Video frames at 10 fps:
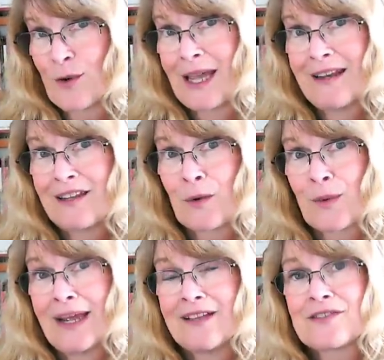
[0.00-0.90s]
getting a
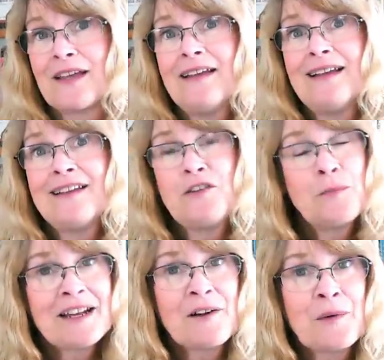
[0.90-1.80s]
raise, you
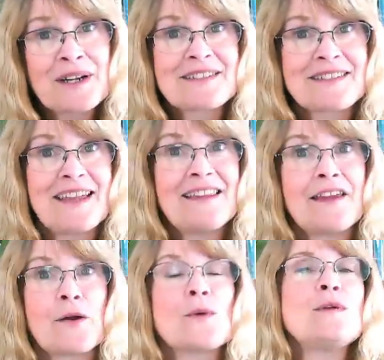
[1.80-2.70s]
may not want to stay
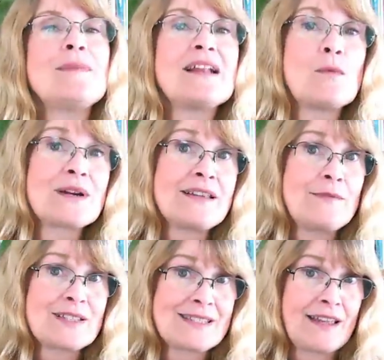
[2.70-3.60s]
there, or you may not want to
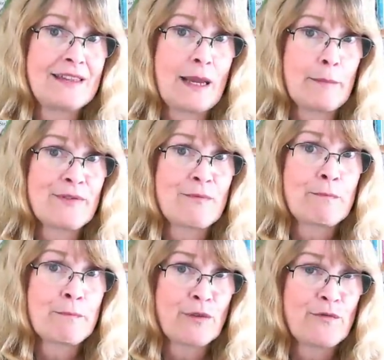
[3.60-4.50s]
even stay in that
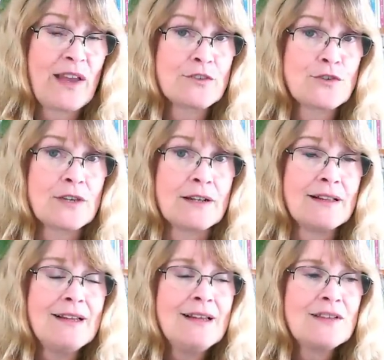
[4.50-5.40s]
profession.
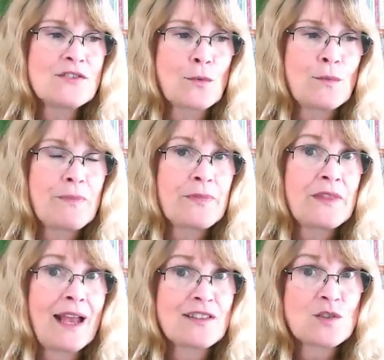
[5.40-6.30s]
So
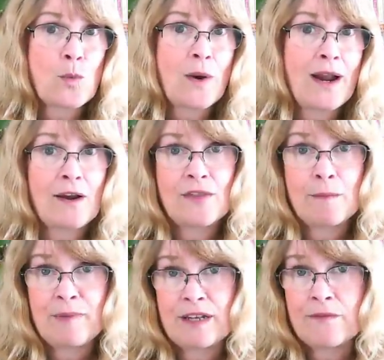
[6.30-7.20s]
that's where the
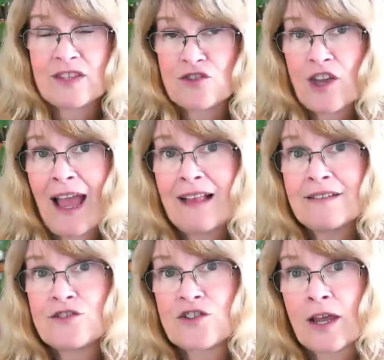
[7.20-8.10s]
bit of the
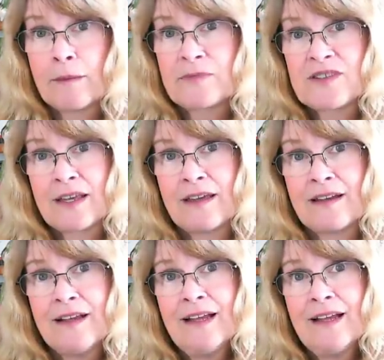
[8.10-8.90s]
challenge comes in.